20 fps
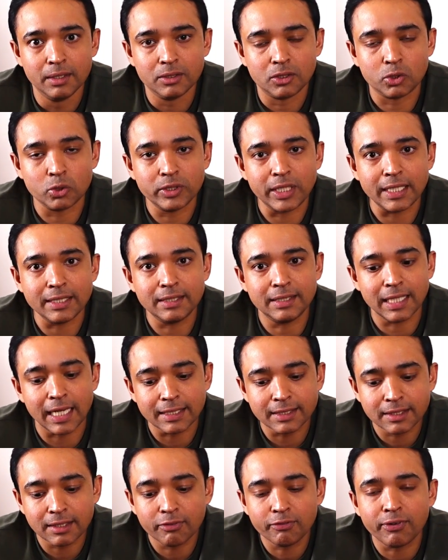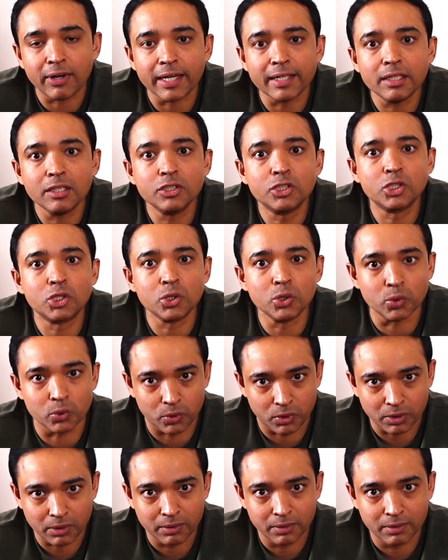so that's a final
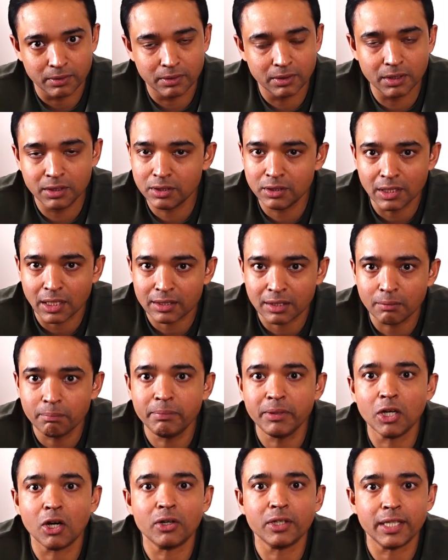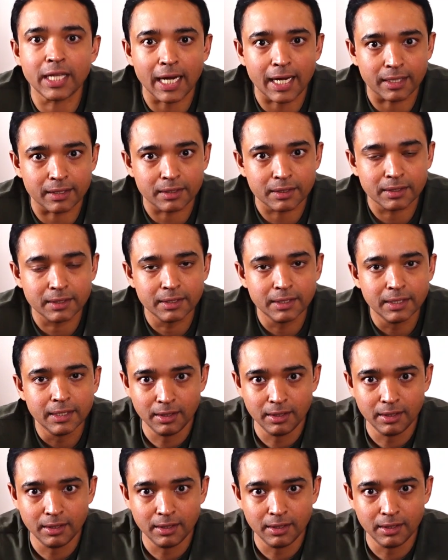truth. There is nothing beyond that.